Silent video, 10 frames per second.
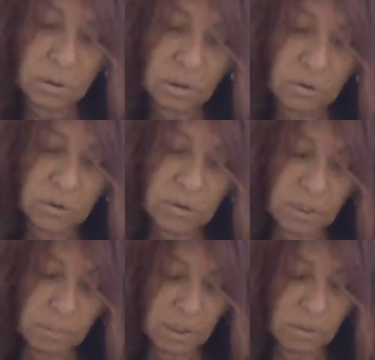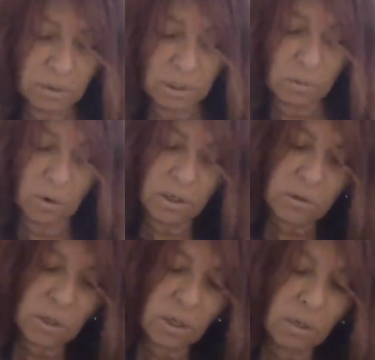I feel somebody really
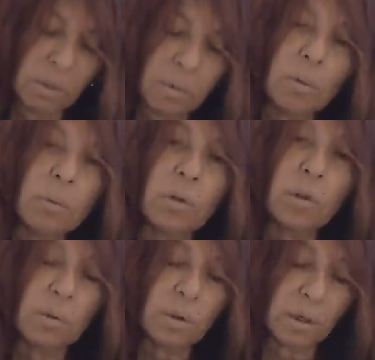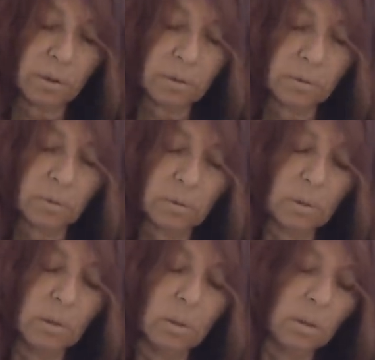wants a commitment with you here,
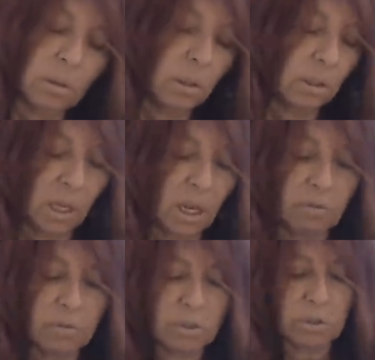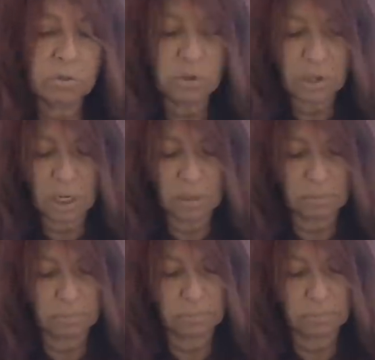and they haven't told you that